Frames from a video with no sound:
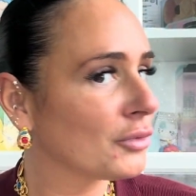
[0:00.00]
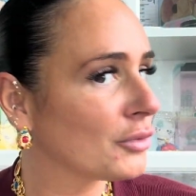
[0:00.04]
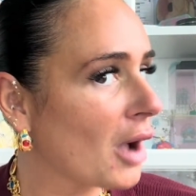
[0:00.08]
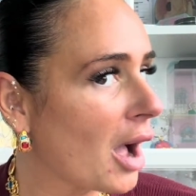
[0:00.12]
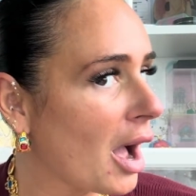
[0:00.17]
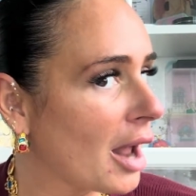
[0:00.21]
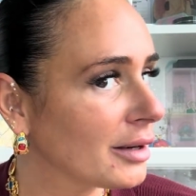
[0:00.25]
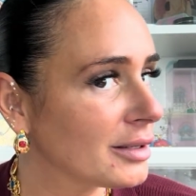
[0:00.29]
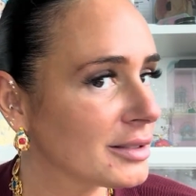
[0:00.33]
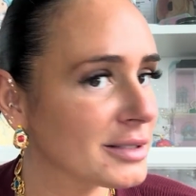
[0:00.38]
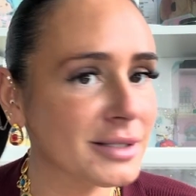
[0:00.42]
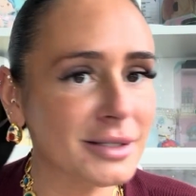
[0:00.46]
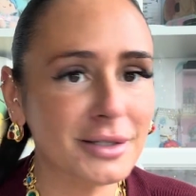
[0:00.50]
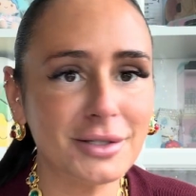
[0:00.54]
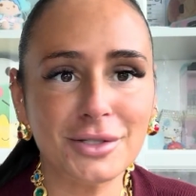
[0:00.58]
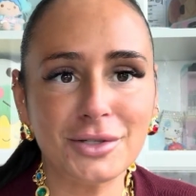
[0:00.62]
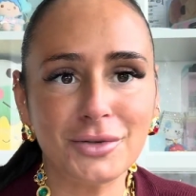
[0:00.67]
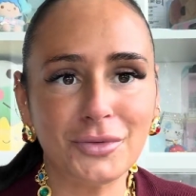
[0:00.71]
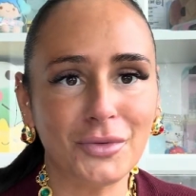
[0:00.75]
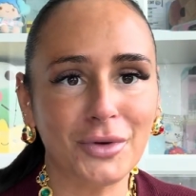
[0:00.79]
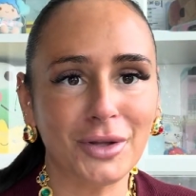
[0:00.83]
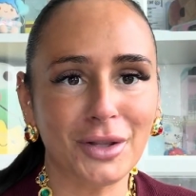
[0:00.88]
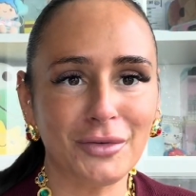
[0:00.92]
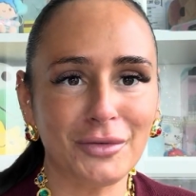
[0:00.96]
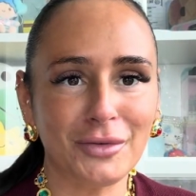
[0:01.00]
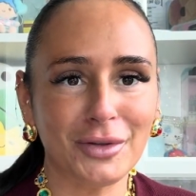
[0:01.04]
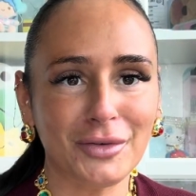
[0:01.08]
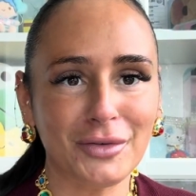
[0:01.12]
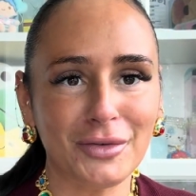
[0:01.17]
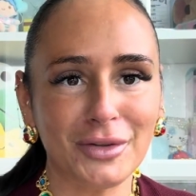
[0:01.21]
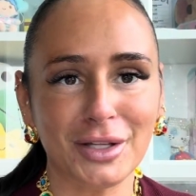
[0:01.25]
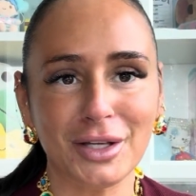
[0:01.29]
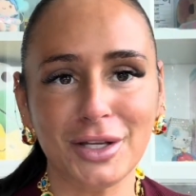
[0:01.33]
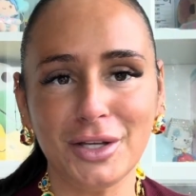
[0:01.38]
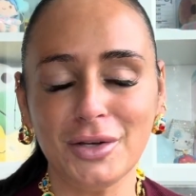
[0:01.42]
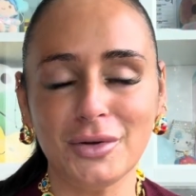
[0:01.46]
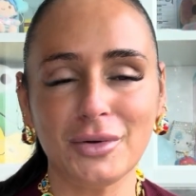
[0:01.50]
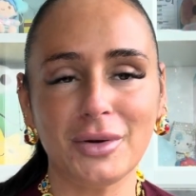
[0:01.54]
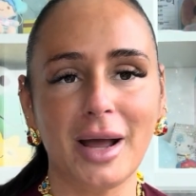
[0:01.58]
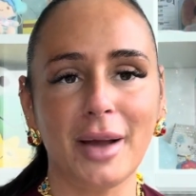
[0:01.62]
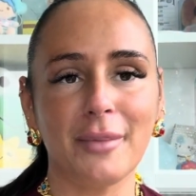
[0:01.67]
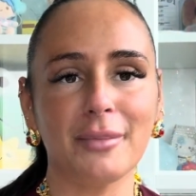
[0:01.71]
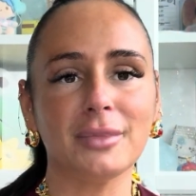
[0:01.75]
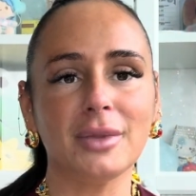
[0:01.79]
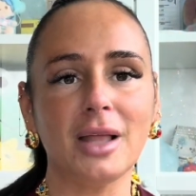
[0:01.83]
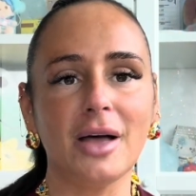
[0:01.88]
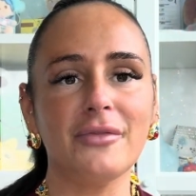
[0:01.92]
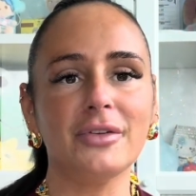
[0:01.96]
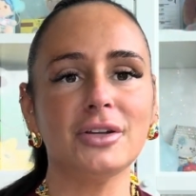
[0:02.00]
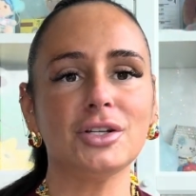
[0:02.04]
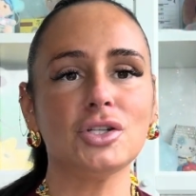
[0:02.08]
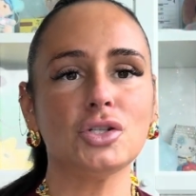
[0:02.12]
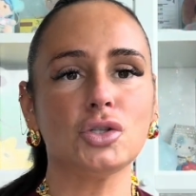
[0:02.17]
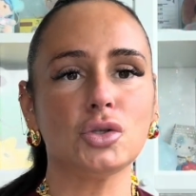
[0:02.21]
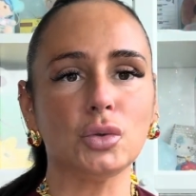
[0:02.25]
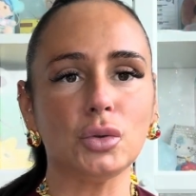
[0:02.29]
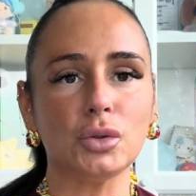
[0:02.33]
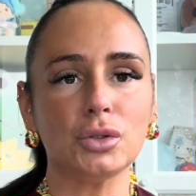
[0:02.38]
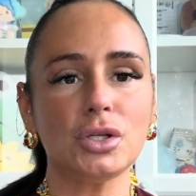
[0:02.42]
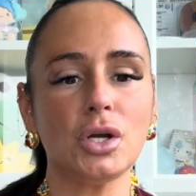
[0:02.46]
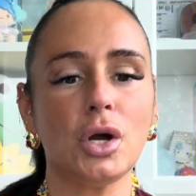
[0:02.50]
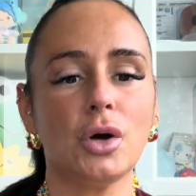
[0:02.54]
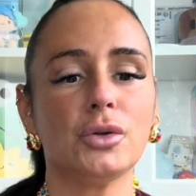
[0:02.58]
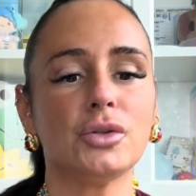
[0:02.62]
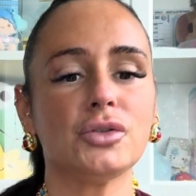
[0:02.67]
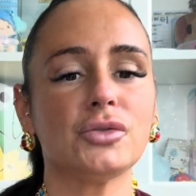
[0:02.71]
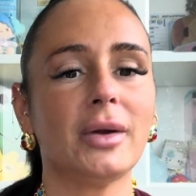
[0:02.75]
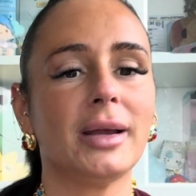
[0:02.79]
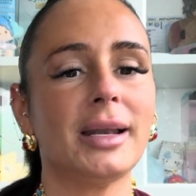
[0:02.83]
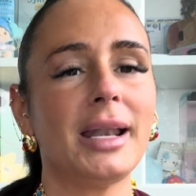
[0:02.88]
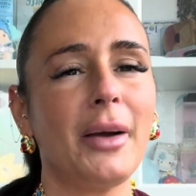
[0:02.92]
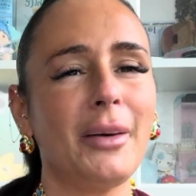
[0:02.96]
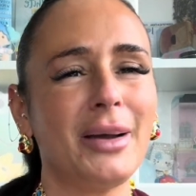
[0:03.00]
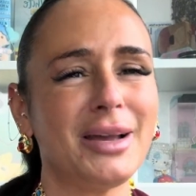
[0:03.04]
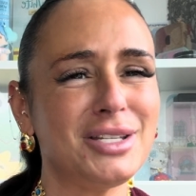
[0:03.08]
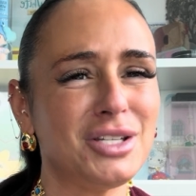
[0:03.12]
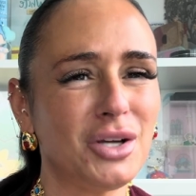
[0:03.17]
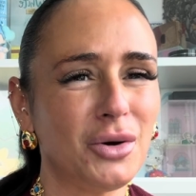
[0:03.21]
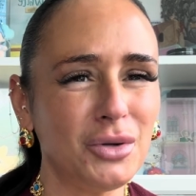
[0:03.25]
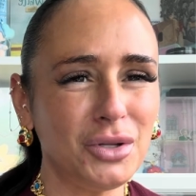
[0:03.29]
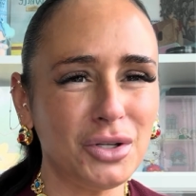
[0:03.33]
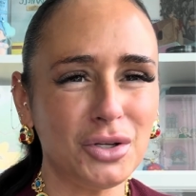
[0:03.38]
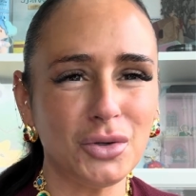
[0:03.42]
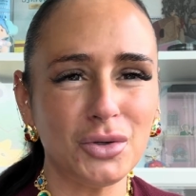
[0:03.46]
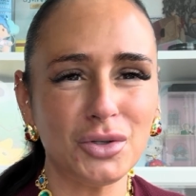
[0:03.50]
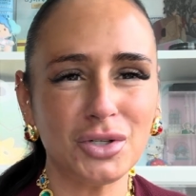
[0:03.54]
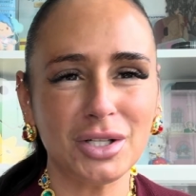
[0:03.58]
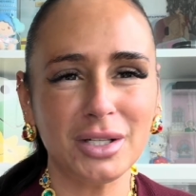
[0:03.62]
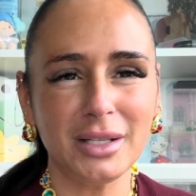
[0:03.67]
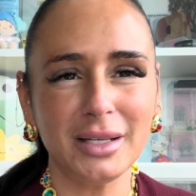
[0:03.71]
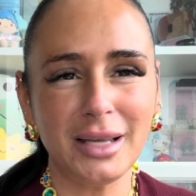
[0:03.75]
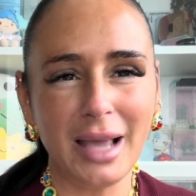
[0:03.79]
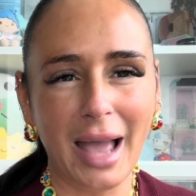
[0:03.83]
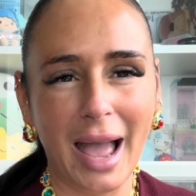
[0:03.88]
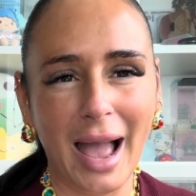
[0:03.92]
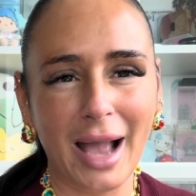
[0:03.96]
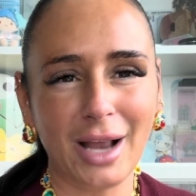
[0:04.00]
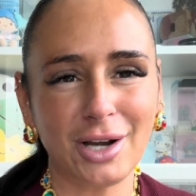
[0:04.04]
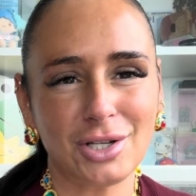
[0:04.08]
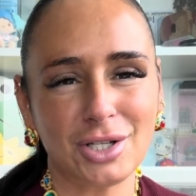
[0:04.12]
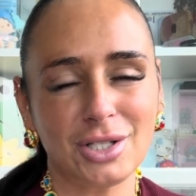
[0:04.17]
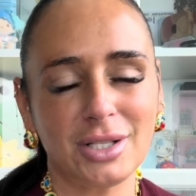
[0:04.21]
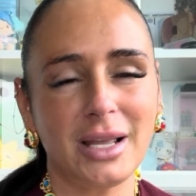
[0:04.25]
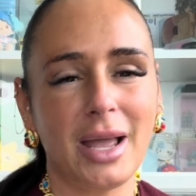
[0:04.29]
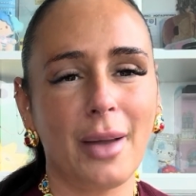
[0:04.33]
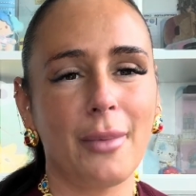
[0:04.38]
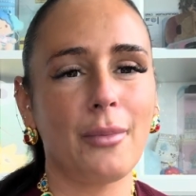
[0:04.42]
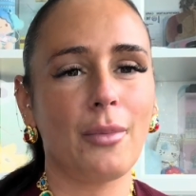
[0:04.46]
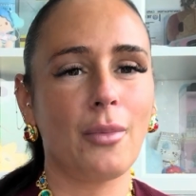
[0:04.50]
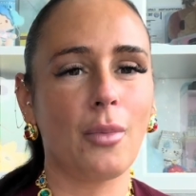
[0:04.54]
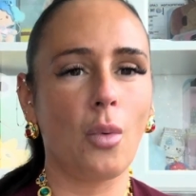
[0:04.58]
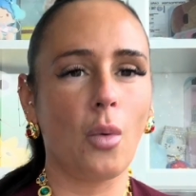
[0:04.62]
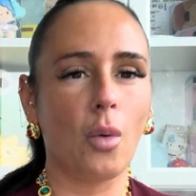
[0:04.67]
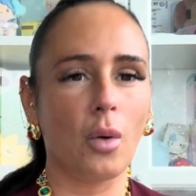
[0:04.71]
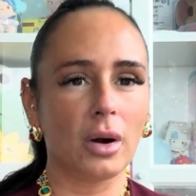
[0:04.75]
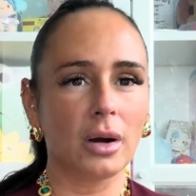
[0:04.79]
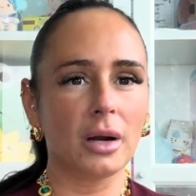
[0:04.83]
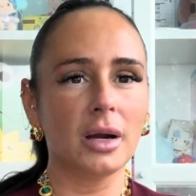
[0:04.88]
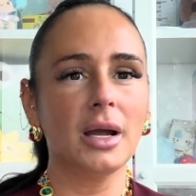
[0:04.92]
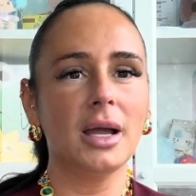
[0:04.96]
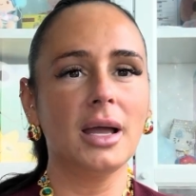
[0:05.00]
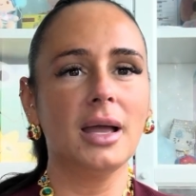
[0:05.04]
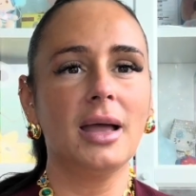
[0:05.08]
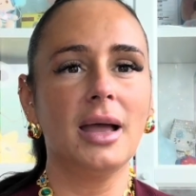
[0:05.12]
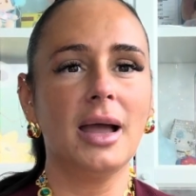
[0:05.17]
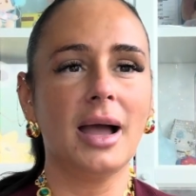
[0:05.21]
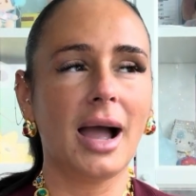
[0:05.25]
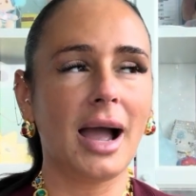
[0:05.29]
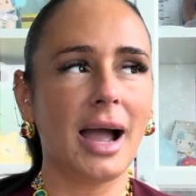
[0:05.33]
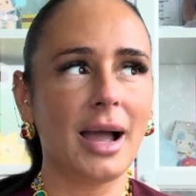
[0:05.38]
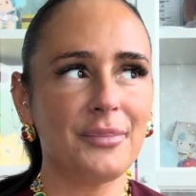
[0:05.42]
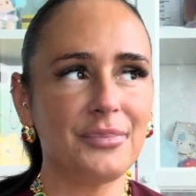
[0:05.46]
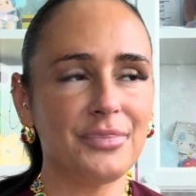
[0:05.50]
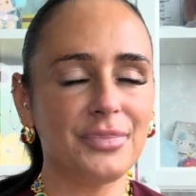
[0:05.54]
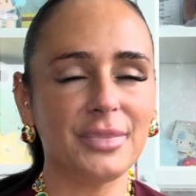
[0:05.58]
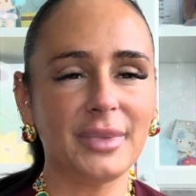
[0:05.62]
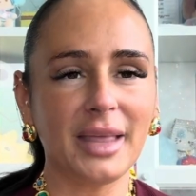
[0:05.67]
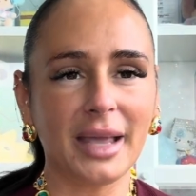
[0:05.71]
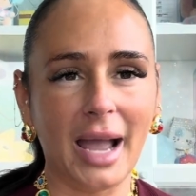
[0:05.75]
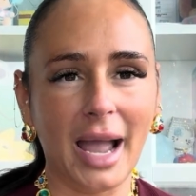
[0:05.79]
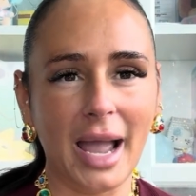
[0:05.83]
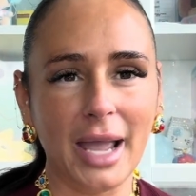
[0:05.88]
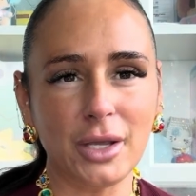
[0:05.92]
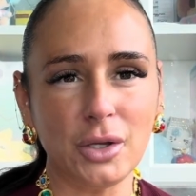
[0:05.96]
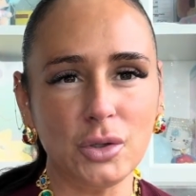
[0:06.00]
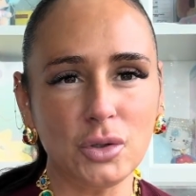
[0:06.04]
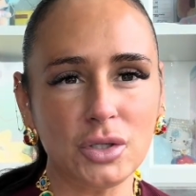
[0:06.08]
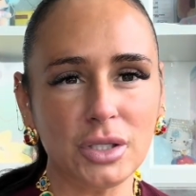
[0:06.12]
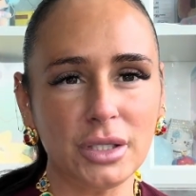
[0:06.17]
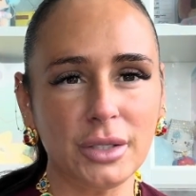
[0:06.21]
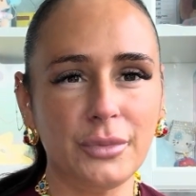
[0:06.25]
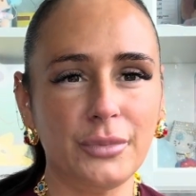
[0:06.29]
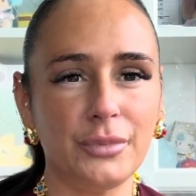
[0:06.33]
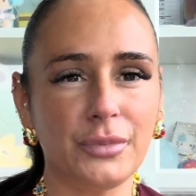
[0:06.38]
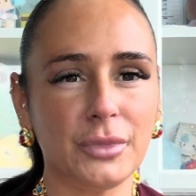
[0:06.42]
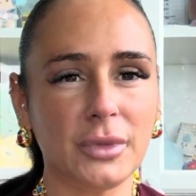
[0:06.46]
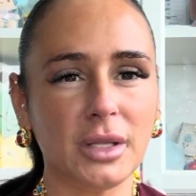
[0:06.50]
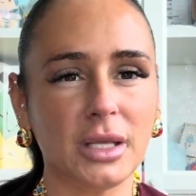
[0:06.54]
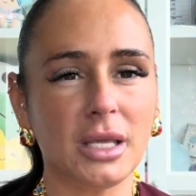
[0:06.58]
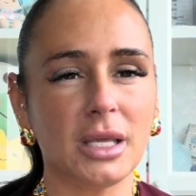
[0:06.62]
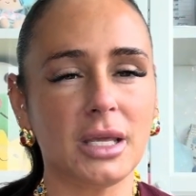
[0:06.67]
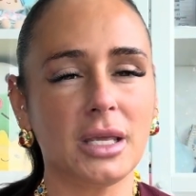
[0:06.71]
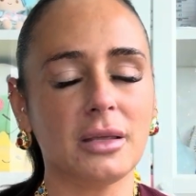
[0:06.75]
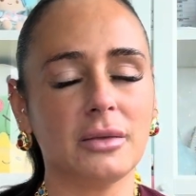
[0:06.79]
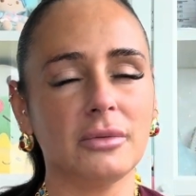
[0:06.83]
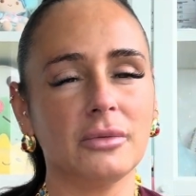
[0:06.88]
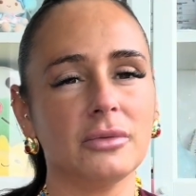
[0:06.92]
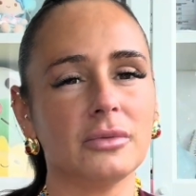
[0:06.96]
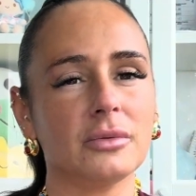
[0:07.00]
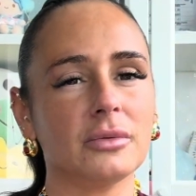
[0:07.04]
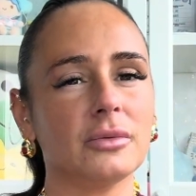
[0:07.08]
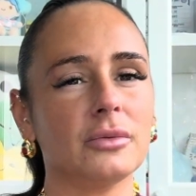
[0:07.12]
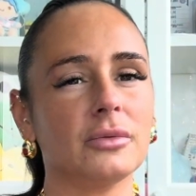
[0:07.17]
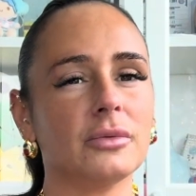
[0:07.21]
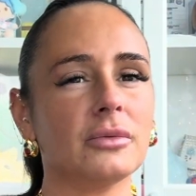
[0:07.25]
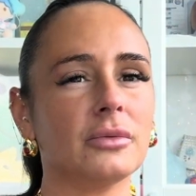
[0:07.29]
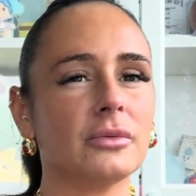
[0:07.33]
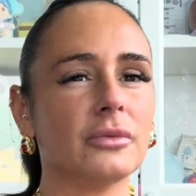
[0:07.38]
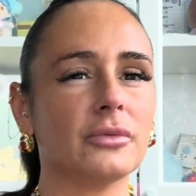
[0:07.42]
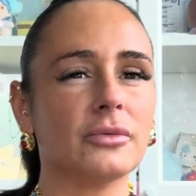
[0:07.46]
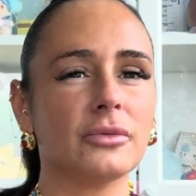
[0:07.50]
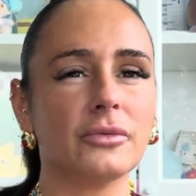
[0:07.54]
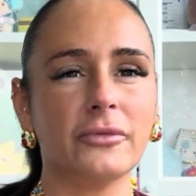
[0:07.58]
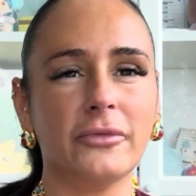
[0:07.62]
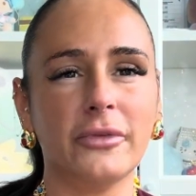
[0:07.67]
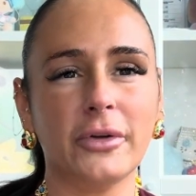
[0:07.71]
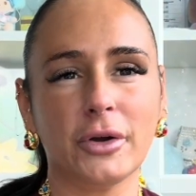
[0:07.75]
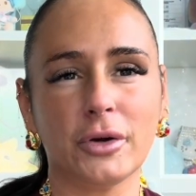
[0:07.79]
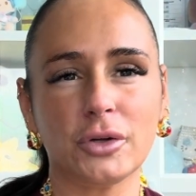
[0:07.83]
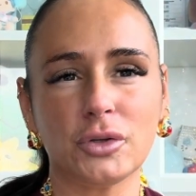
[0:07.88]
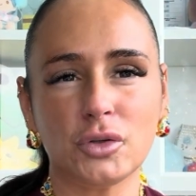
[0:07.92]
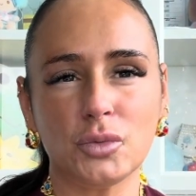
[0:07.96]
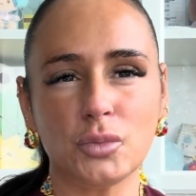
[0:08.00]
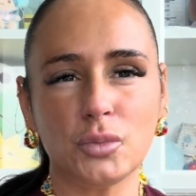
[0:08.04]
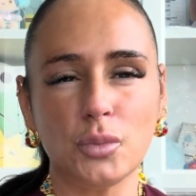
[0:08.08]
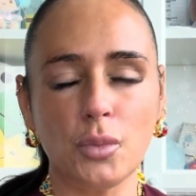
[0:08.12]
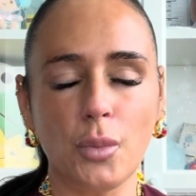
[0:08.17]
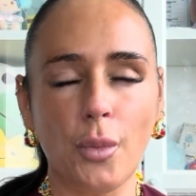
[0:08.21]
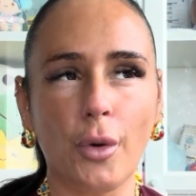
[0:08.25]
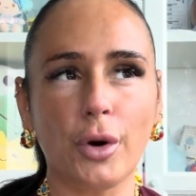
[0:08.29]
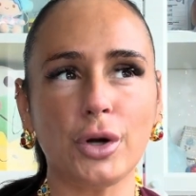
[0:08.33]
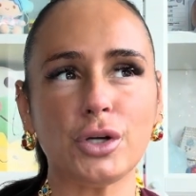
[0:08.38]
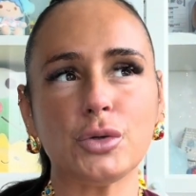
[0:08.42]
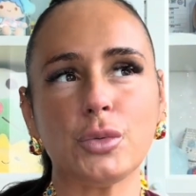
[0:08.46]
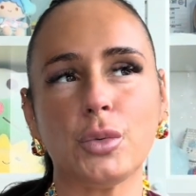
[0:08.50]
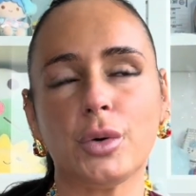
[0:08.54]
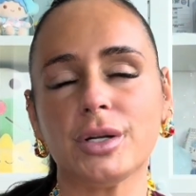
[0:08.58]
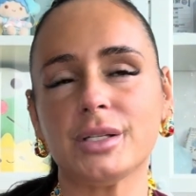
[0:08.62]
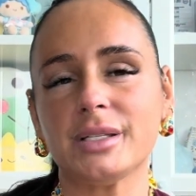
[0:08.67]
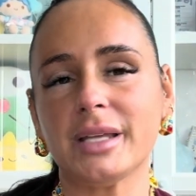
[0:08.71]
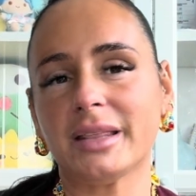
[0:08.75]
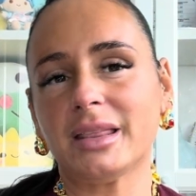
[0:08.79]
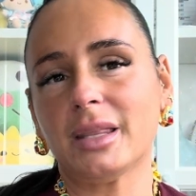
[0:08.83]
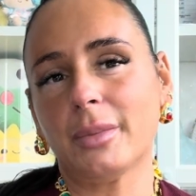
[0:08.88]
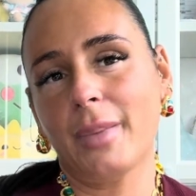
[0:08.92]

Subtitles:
honestly just really, really, really cute. I'm loving jewel tones right now. I don't usually, actually, I'm more like, I usually veer more towards like the